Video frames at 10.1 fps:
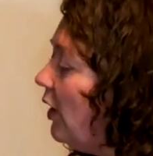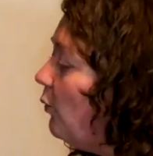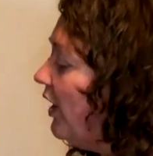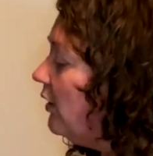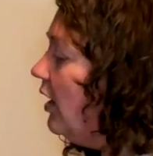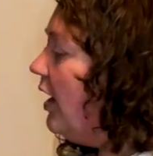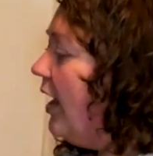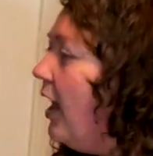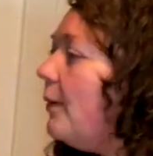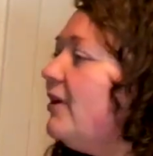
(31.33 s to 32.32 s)
Well,
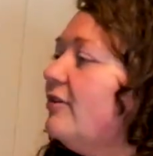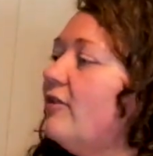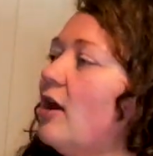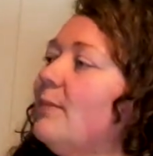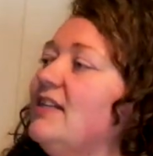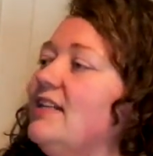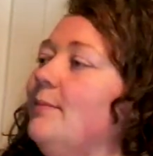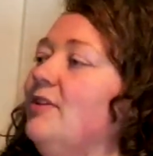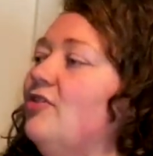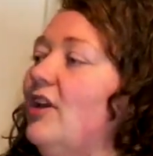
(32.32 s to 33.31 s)
I'm going to start by
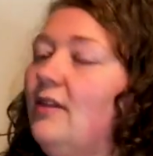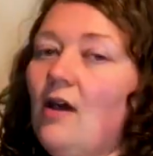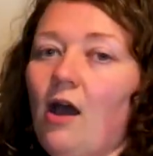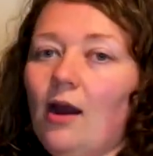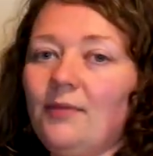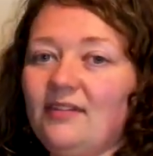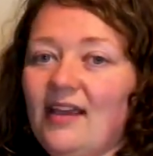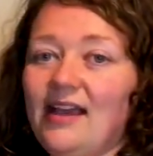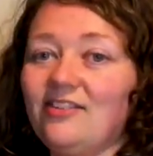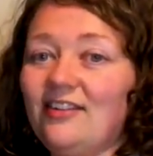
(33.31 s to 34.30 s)
demonstrating the harp that's
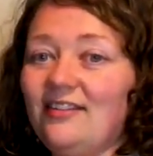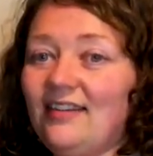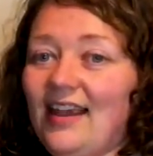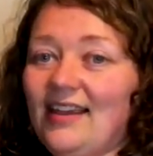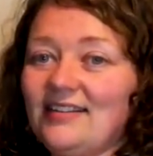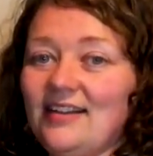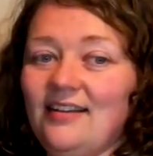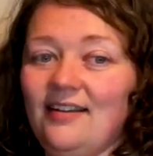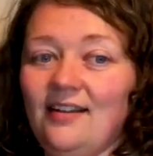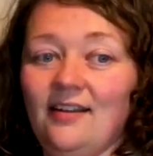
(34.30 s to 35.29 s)
actually set
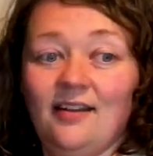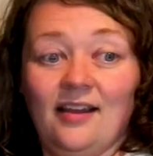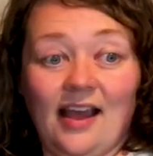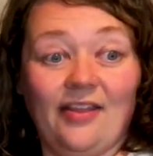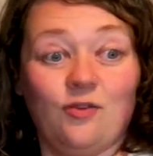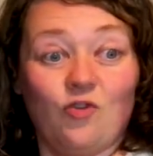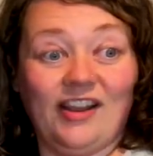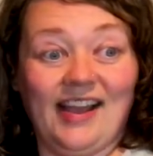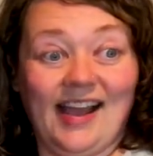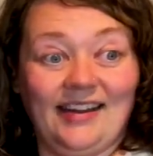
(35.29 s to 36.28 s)
at the
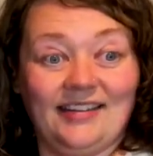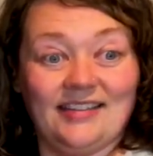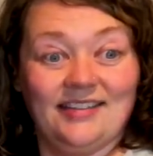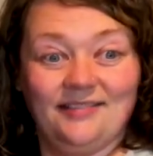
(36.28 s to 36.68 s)
right height.